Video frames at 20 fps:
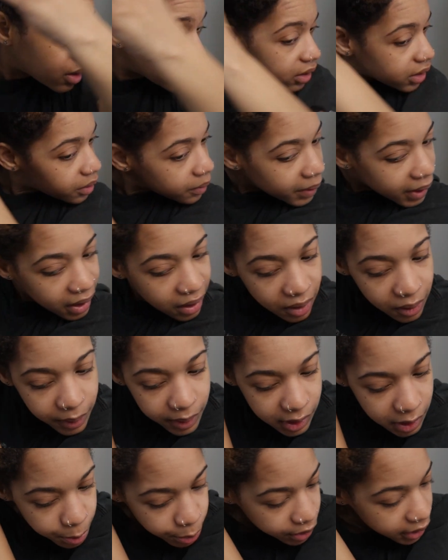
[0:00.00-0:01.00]
also why I
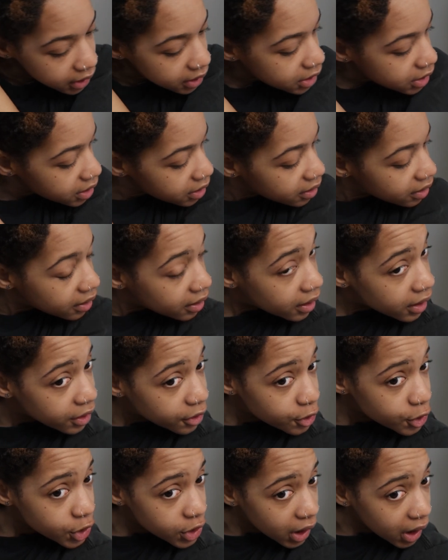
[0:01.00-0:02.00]
always preach.
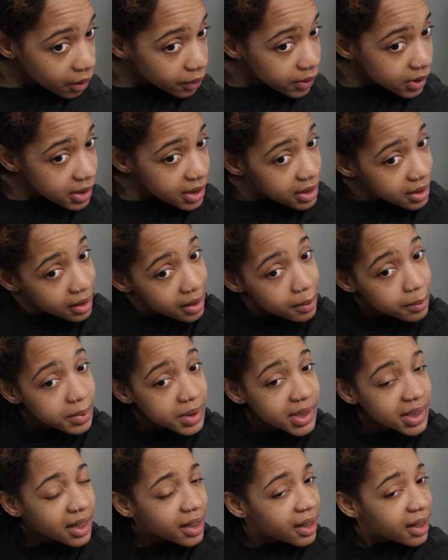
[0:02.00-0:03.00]
Your shower
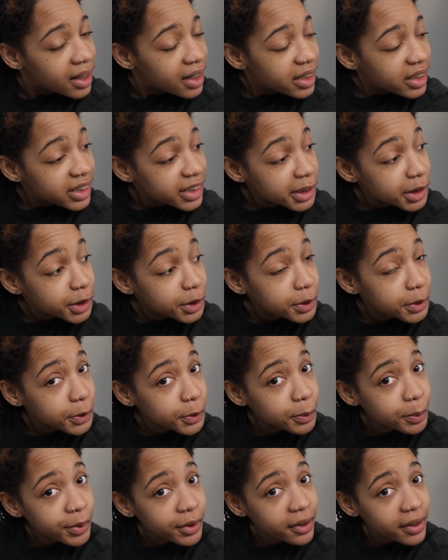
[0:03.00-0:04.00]
steps,
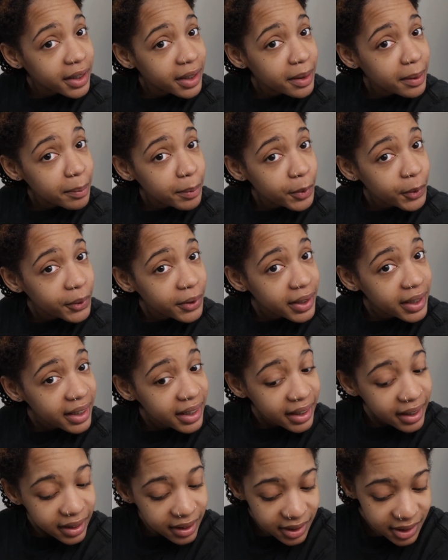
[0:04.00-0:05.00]
super important.